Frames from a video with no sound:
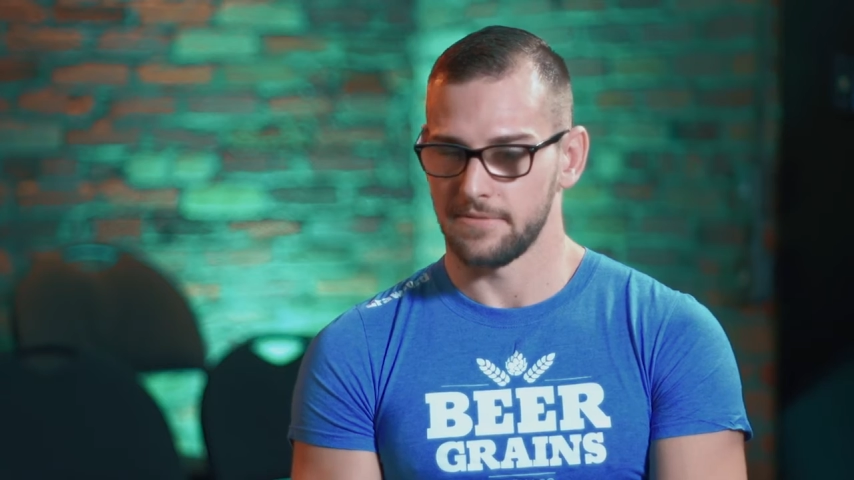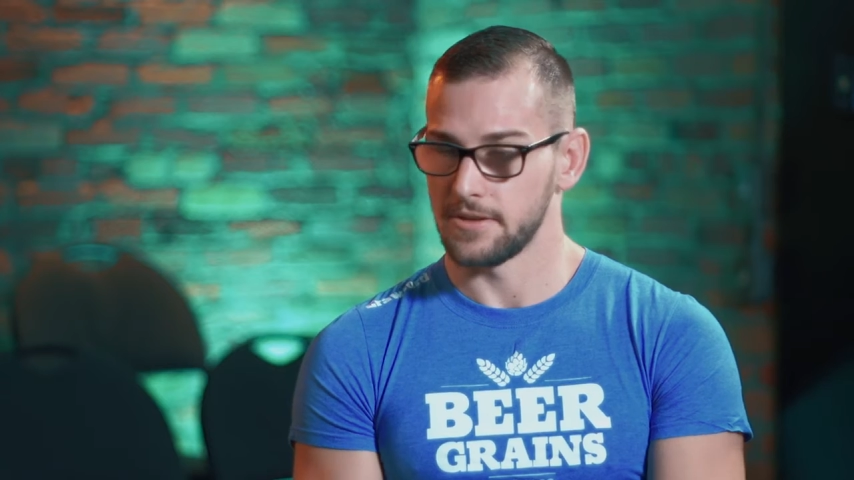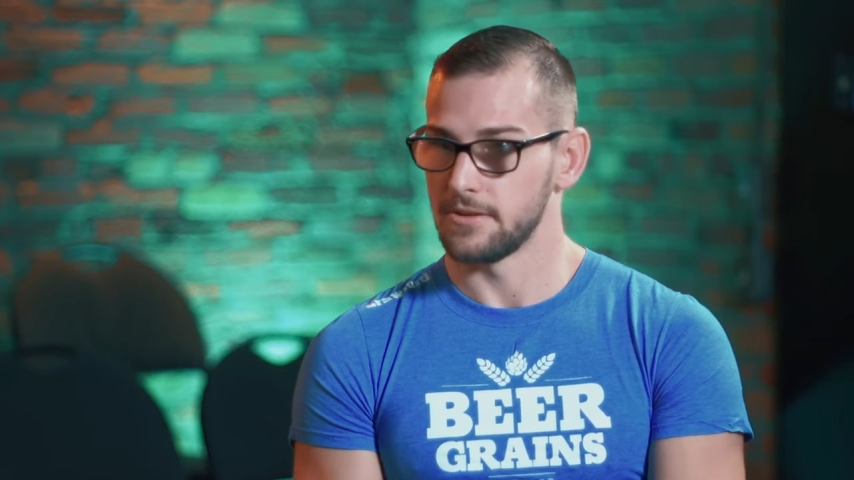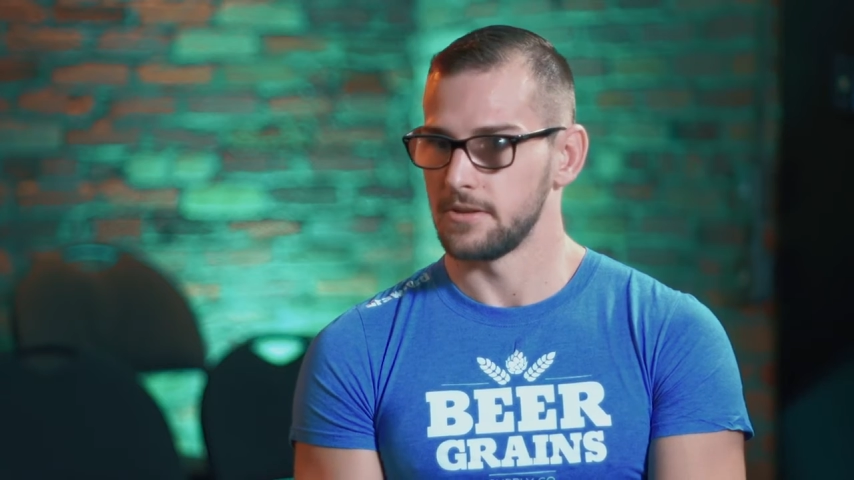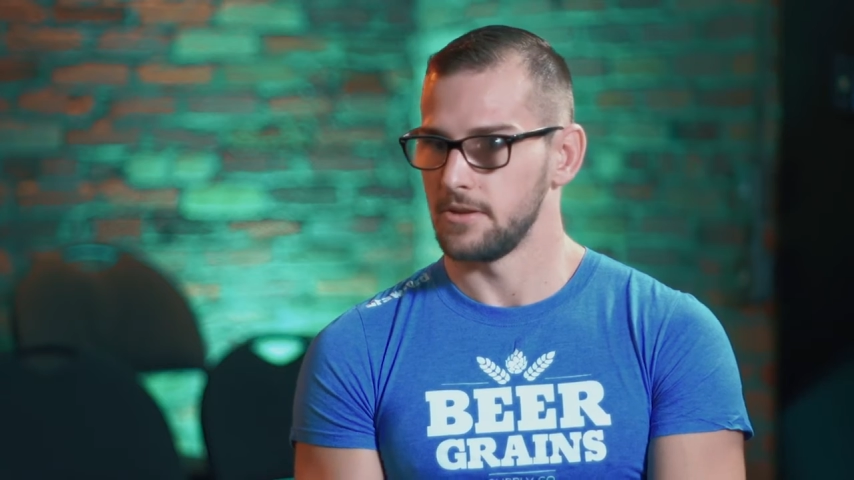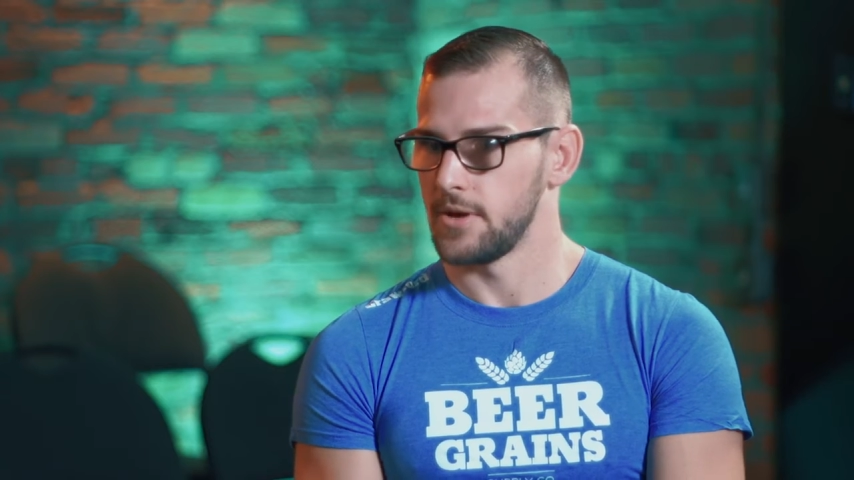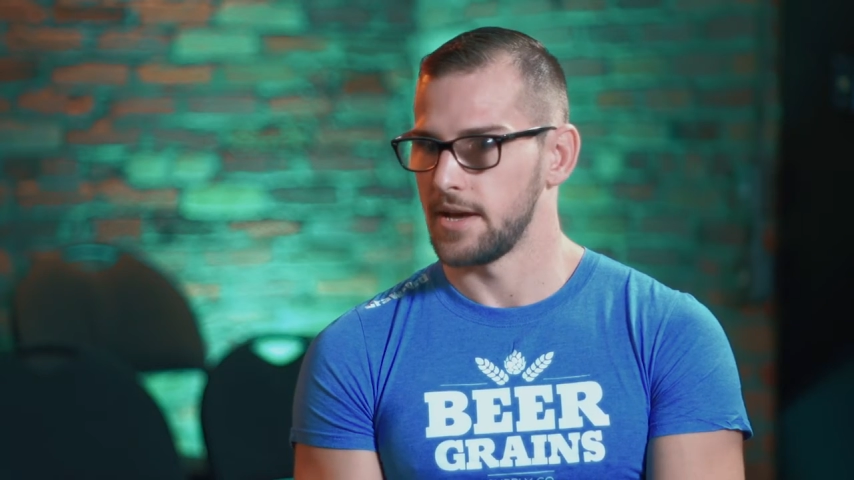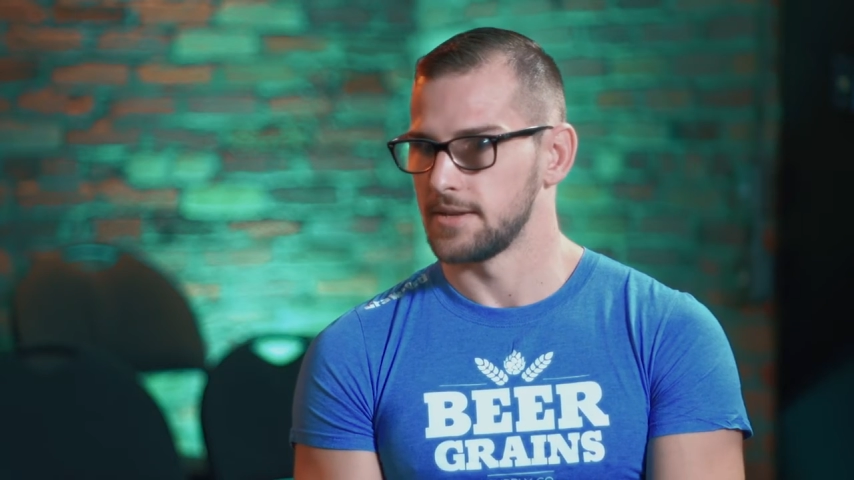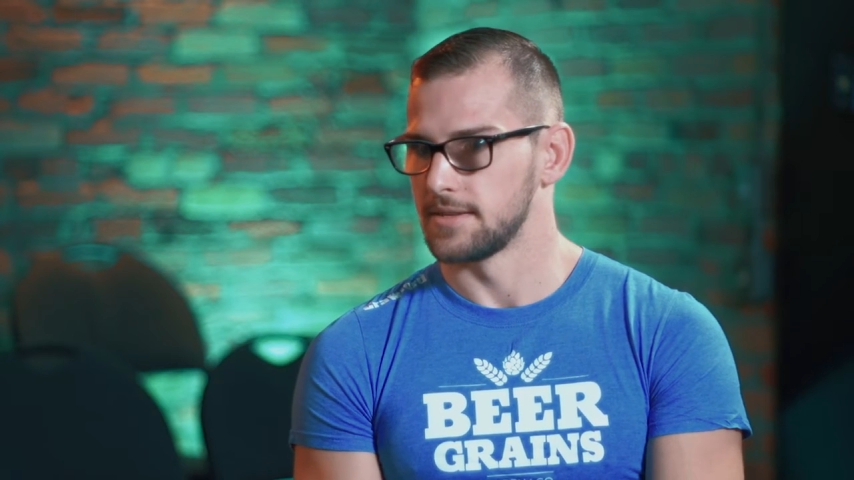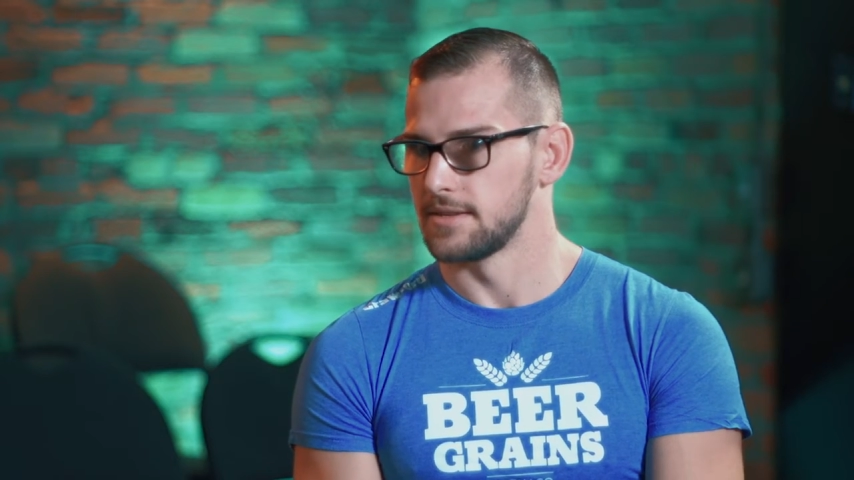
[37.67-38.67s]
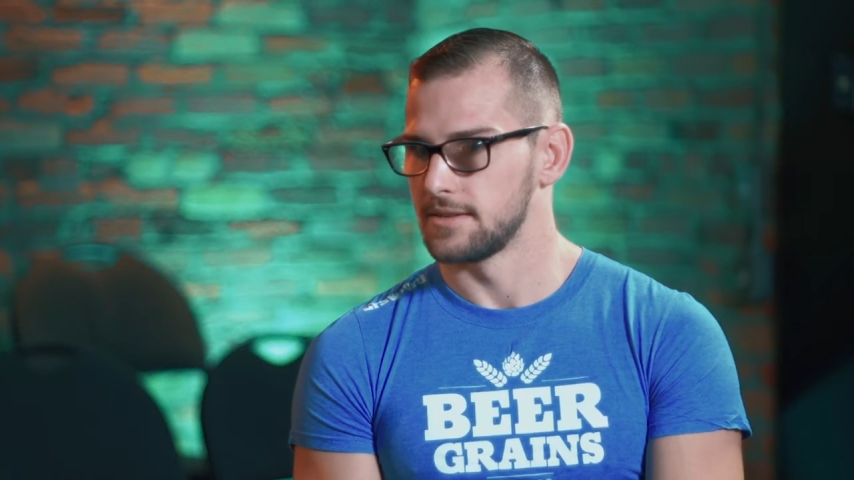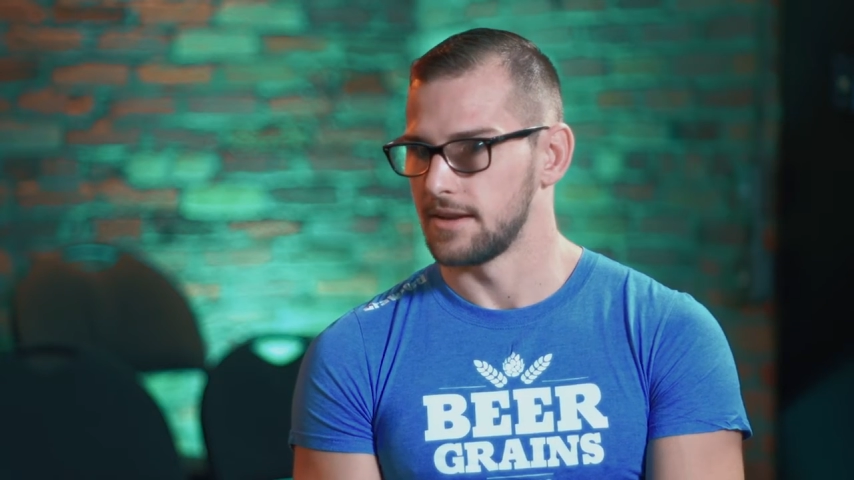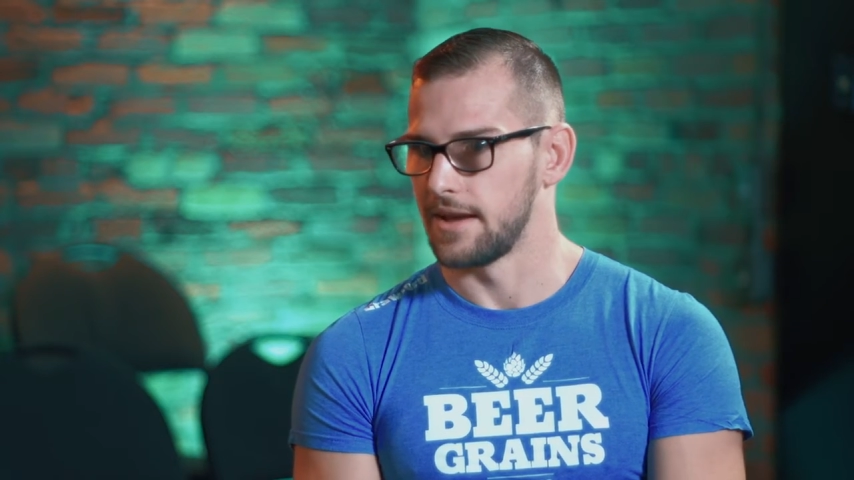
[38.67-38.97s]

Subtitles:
I have to go to the US.